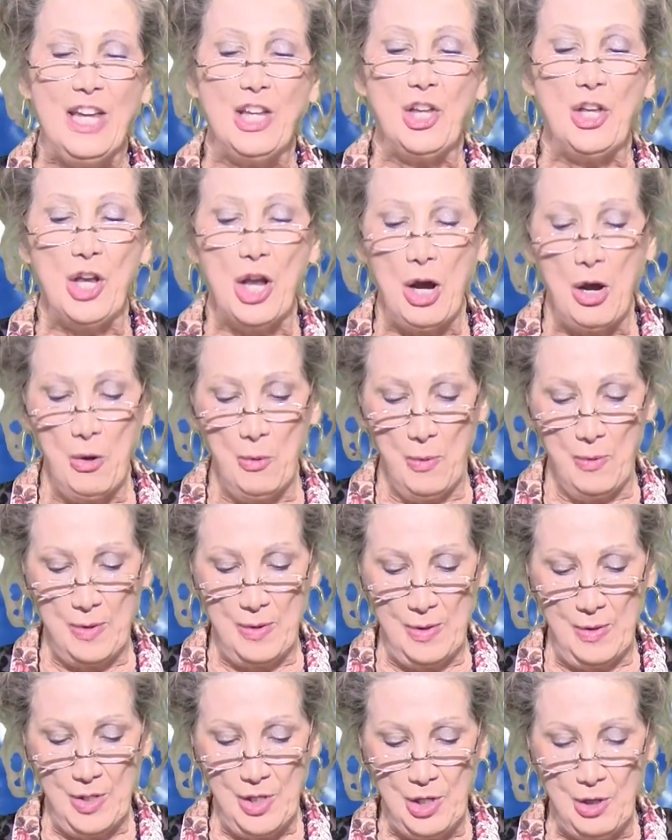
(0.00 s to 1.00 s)
You know,
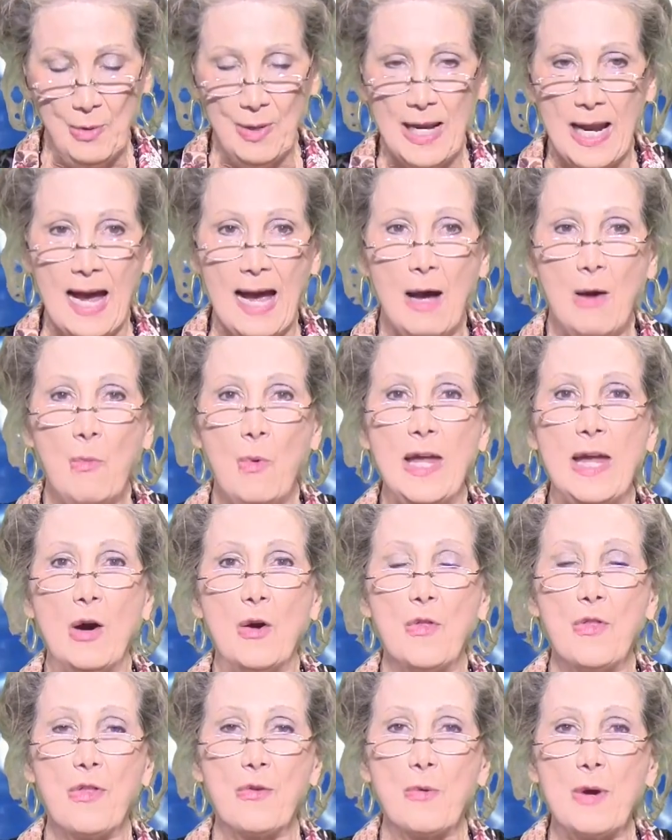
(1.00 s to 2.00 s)
you and I, we are
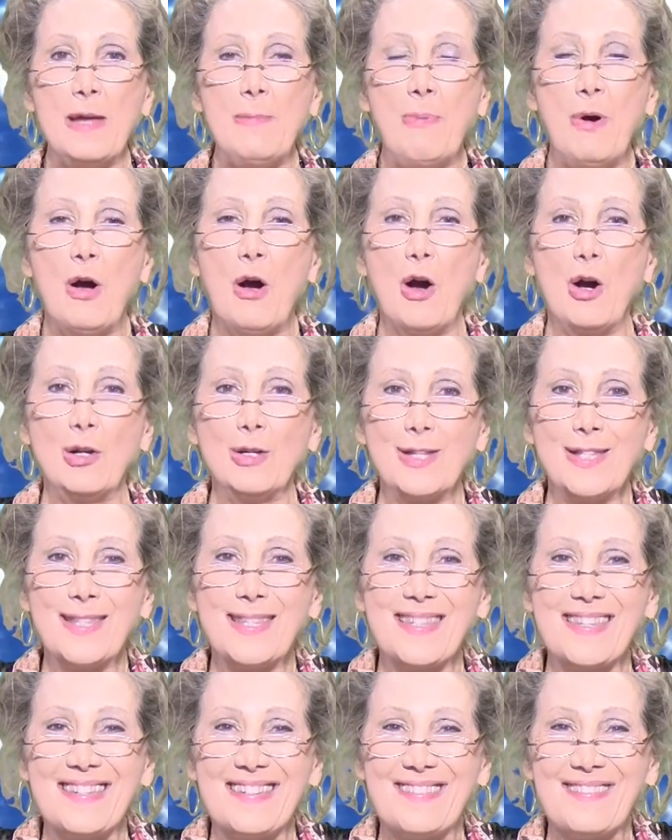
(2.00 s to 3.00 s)
three
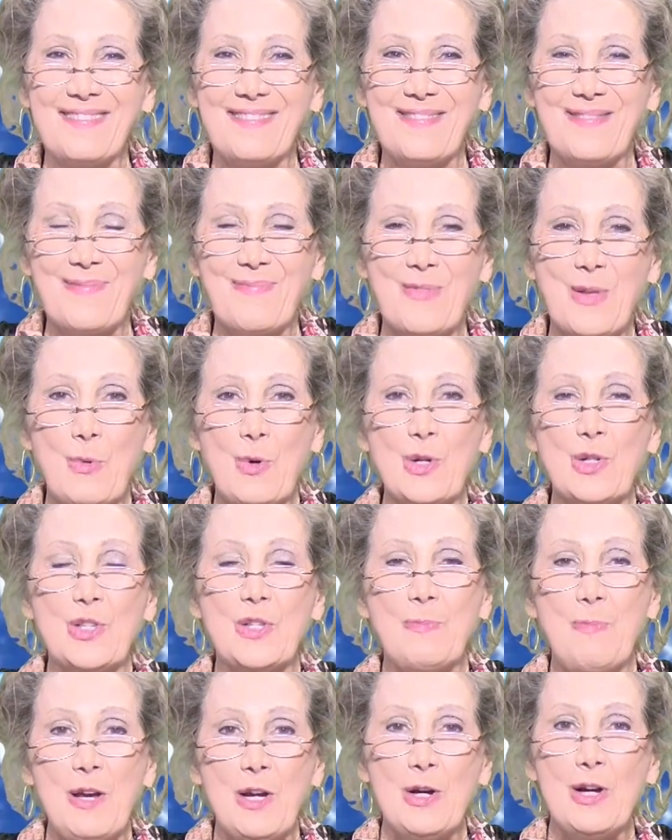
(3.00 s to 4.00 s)
parts. We're
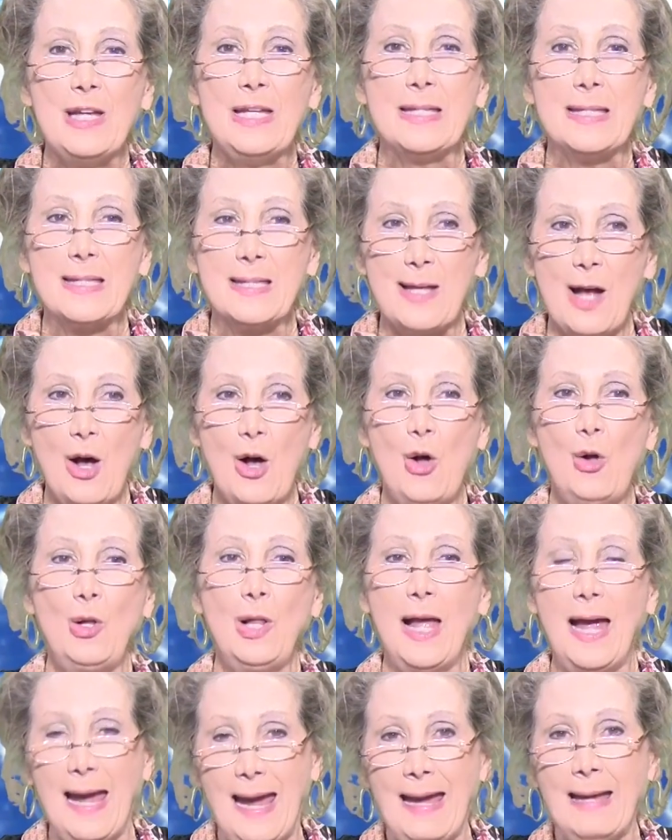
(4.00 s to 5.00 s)
spirit,
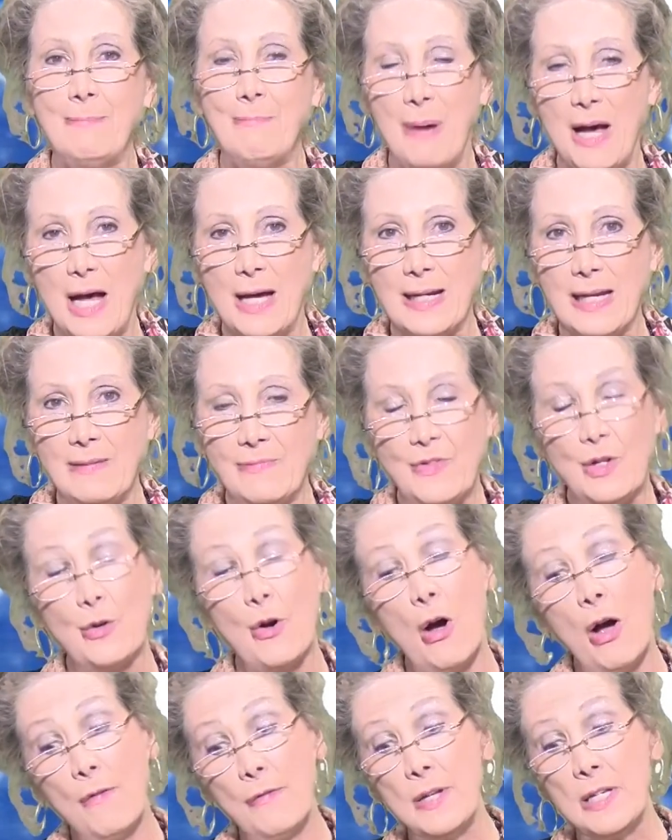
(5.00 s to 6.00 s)
soul, and body. There
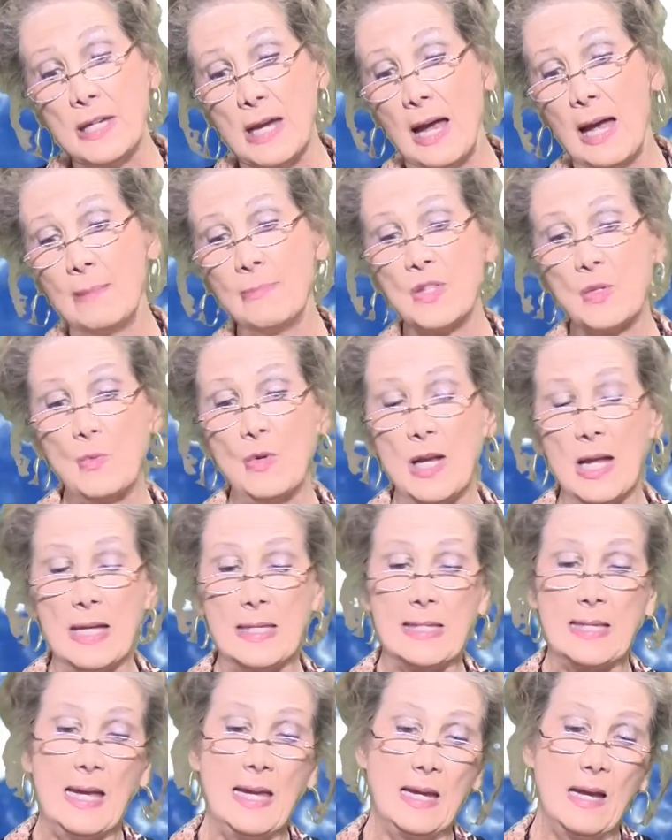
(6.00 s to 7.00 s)
are often times when I
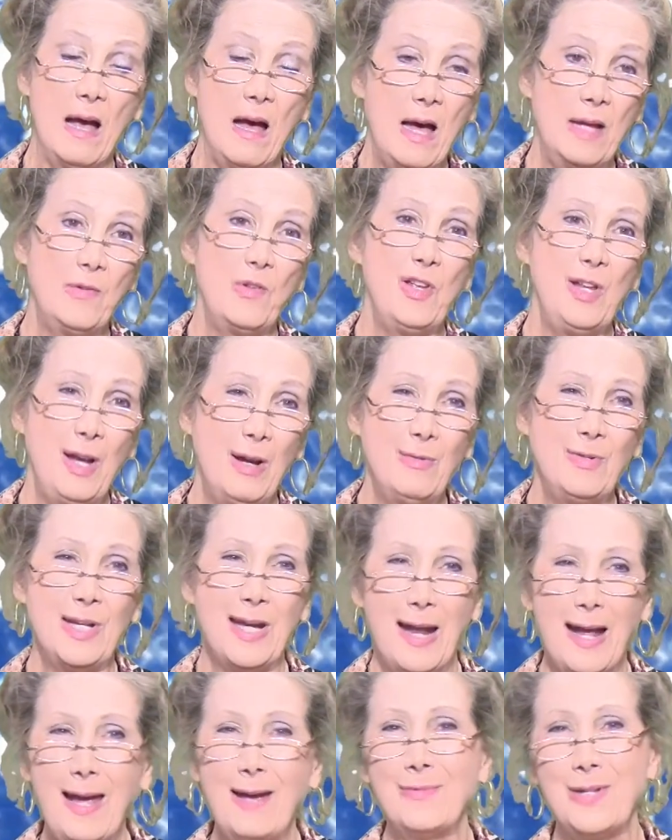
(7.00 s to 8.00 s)
say, God, you know,
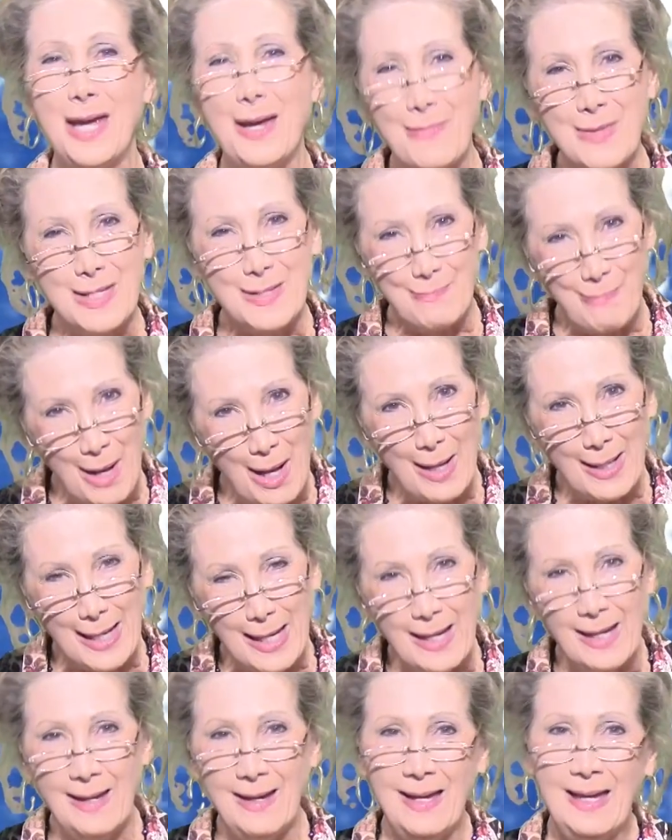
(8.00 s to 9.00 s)
did I have to have this
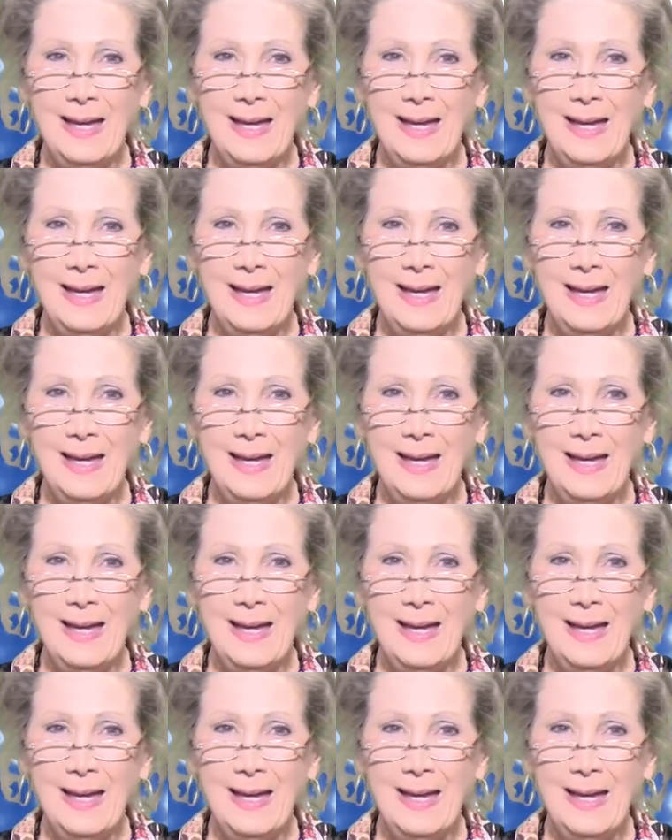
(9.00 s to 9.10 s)
body?